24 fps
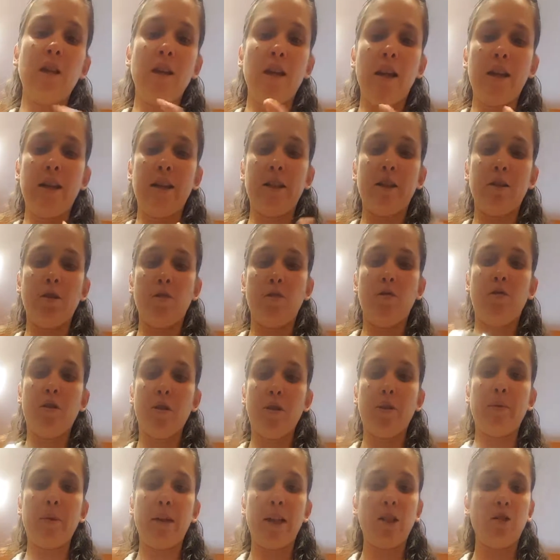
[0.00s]
And it's all
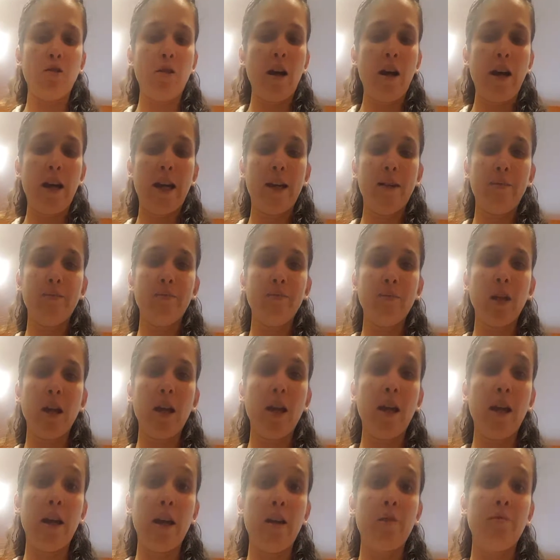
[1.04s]
the way dry,
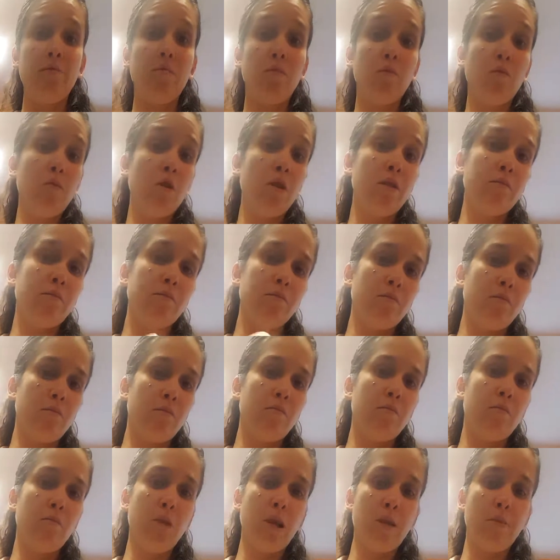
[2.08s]
and
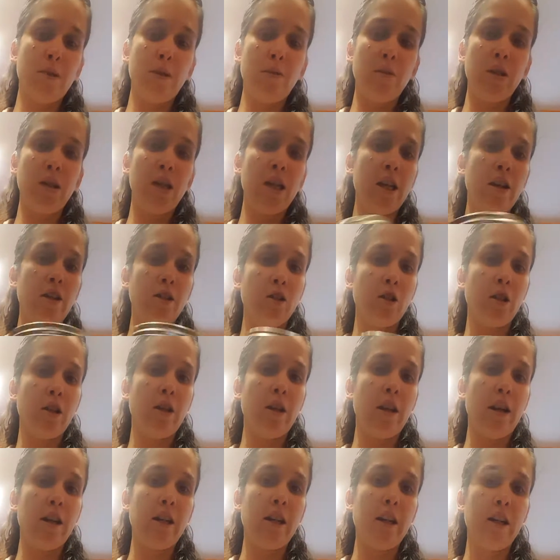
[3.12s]
maybe one day I'll show you
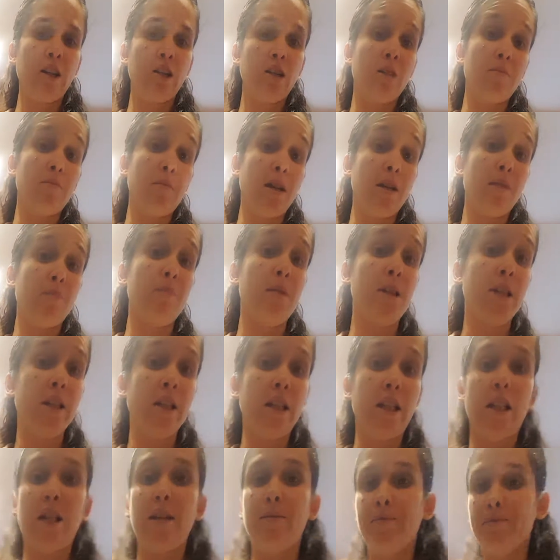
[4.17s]
how to actually make mint
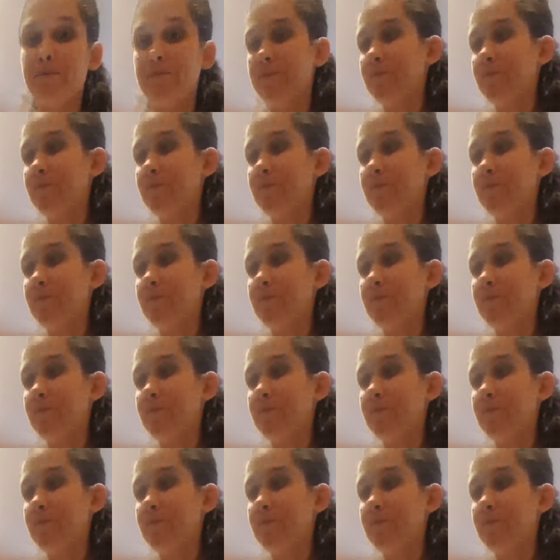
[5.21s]
tea.